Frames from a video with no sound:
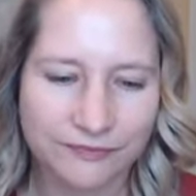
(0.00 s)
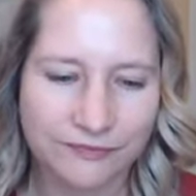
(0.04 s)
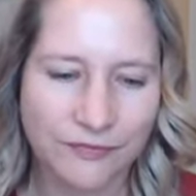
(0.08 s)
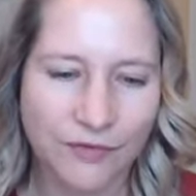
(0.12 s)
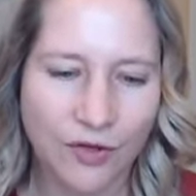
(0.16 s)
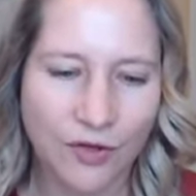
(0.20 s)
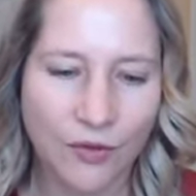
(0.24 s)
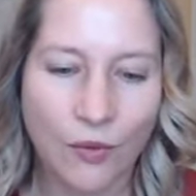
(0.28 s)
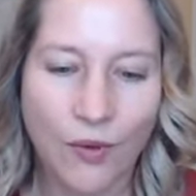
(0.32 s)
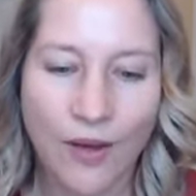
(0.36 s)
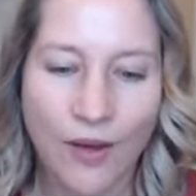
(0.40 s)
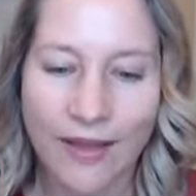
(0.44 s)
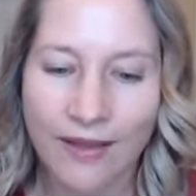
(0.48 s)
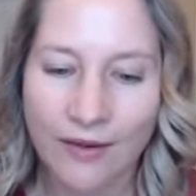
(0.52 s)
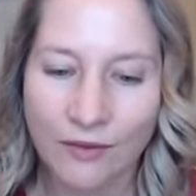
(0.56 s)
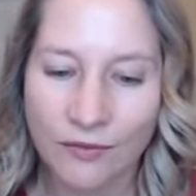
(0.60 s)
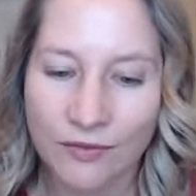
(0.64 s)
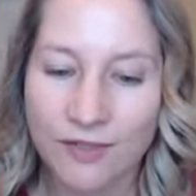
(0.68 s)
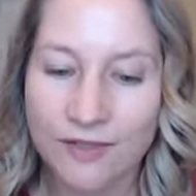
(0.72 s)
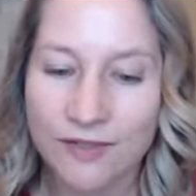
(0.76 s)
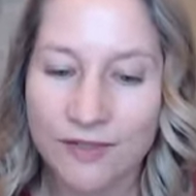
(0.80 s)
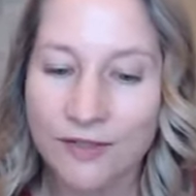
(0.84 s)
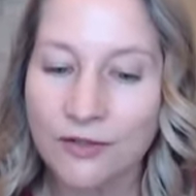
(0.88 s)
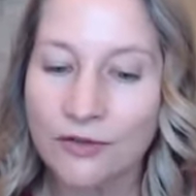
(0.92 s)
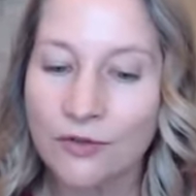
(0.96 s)
Quiet,
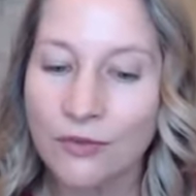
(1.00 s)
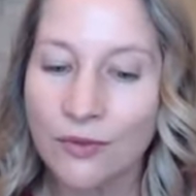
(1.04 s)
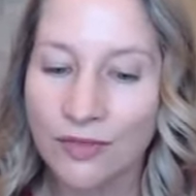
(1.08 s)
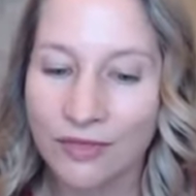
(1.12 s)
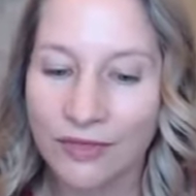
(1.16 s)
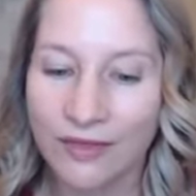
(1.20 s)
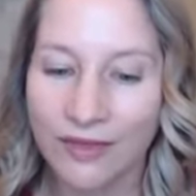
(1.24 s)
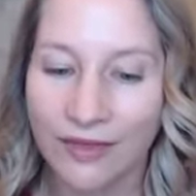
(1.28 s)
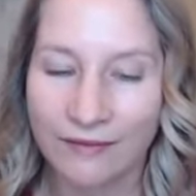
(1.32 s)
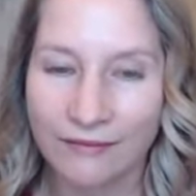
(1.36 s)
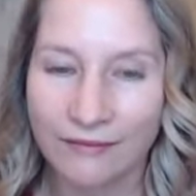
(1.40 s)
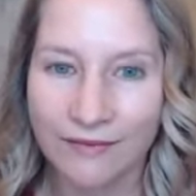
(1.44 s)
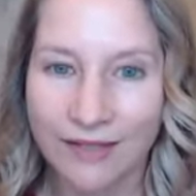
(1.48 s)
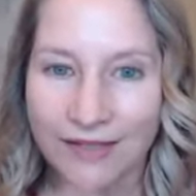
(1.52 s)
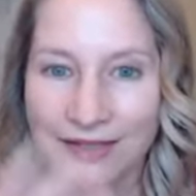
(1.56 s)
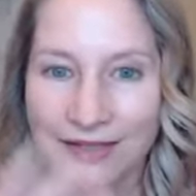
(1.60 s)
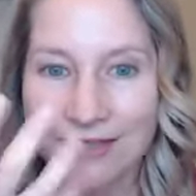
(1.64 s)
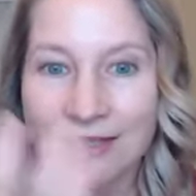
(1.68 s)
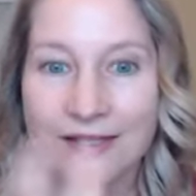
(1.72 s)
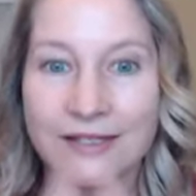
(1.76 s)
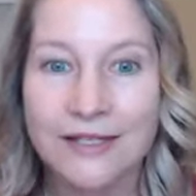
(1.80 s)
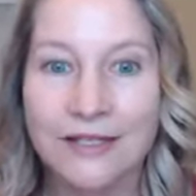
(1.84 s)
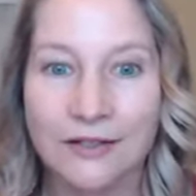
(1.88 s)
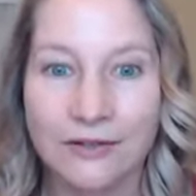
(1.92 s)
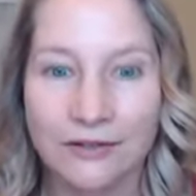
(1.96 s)
but still within, like
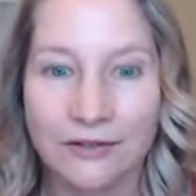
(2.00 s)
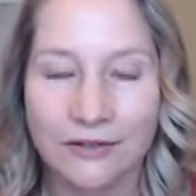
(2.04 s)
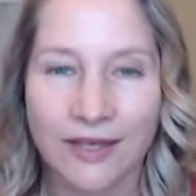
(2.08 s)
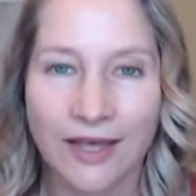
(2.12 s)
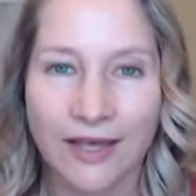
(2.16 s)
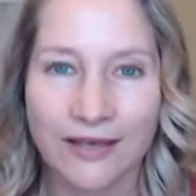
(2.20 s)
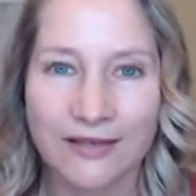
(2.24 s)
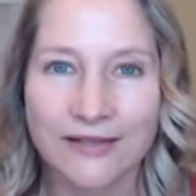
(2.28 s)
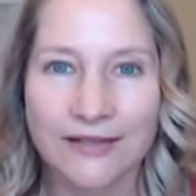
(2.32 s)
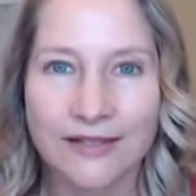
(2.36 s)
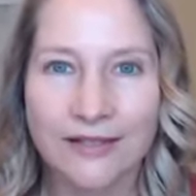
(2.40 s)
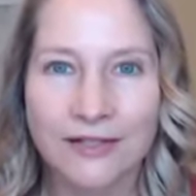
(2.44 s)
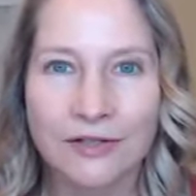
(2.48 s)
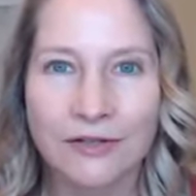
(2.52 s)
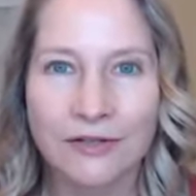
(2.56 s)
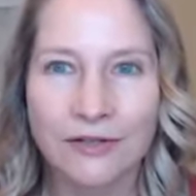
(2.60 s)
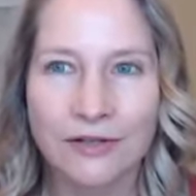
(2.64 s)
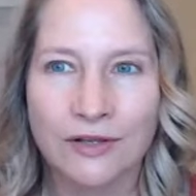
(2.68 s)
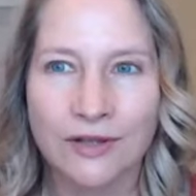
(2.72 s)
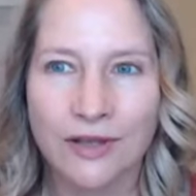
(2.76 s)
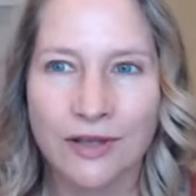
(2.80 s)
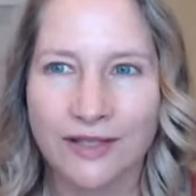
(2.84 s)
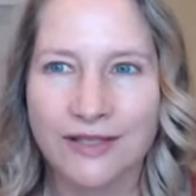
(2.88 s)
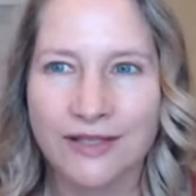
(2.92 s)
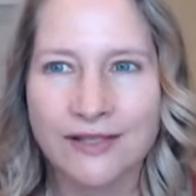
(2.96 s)
still, yeah,
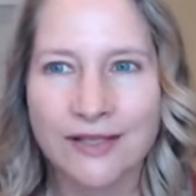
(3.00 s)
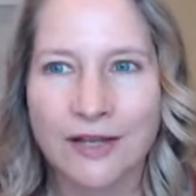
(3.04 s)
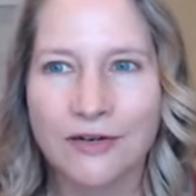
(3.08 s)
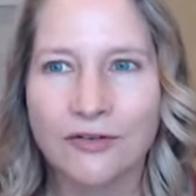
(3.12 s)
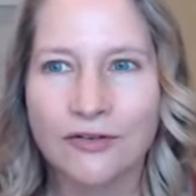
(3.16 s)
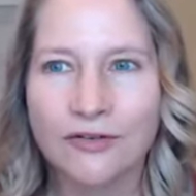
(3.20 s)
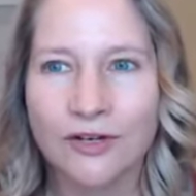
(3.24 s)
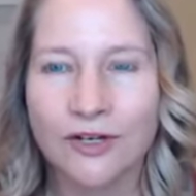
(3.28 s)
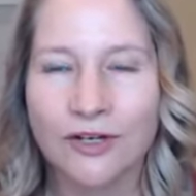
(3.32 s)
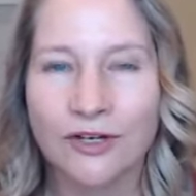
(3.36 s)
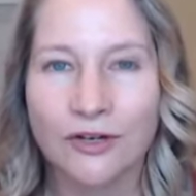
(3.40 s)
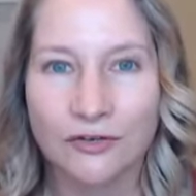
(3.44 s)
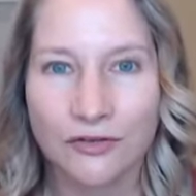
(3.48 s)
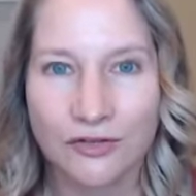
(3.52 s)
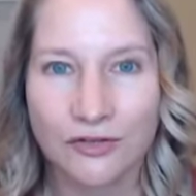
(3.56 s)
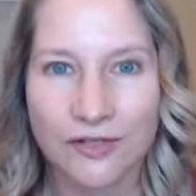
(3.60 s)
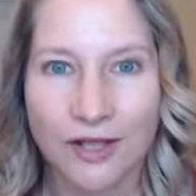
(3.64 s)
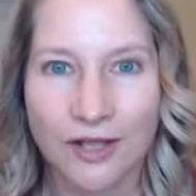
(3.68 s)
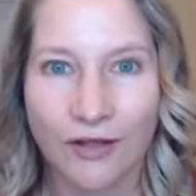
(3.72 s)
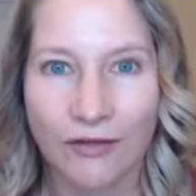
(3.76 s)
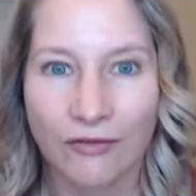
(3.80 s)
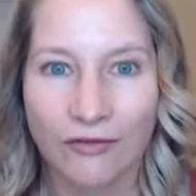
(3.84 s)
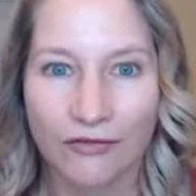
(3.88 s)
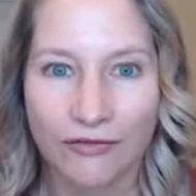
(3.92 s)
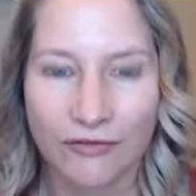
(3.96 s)
still like centered in
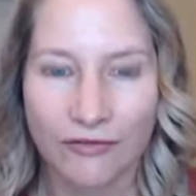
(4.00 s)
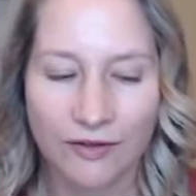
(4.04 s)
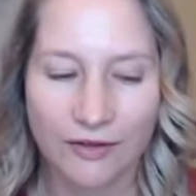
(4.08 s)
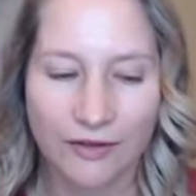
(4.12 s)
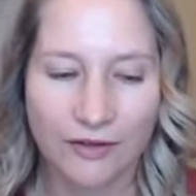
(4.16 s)
yourself.